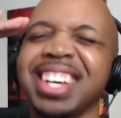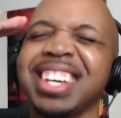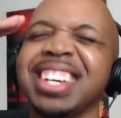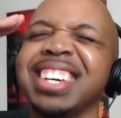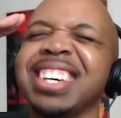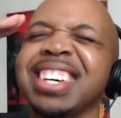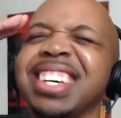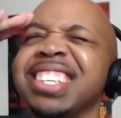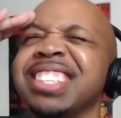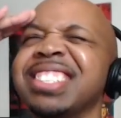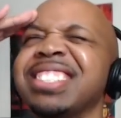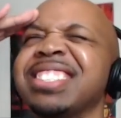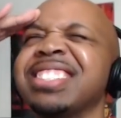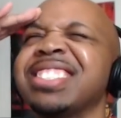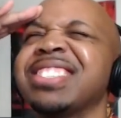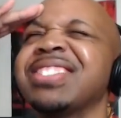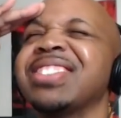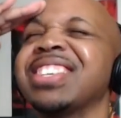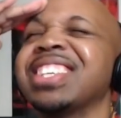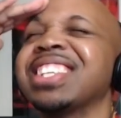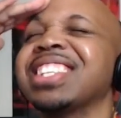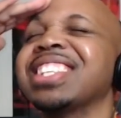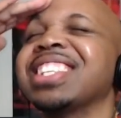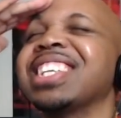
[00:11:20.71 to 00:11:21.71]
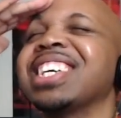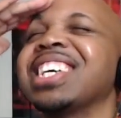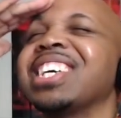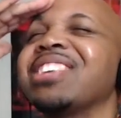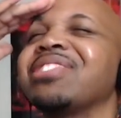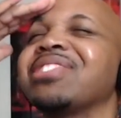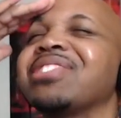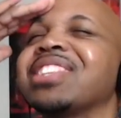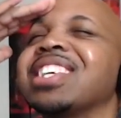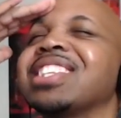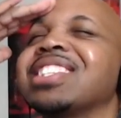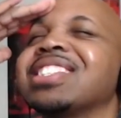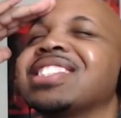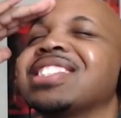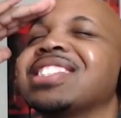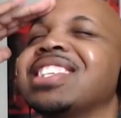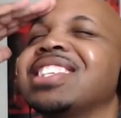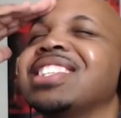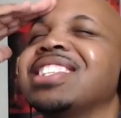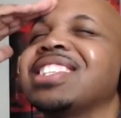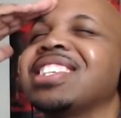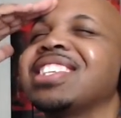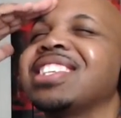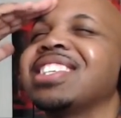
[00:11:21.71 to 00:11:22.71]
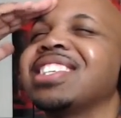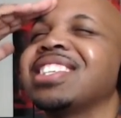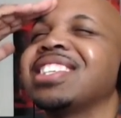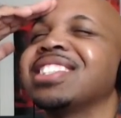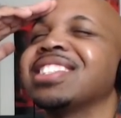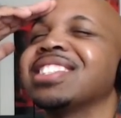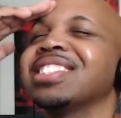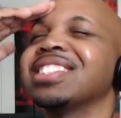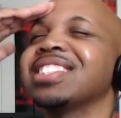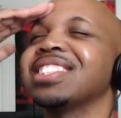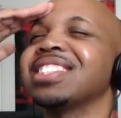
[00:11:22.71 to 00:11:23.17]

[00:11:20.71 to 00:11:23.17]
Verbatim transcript: Oh, what a lame thing to say at the end.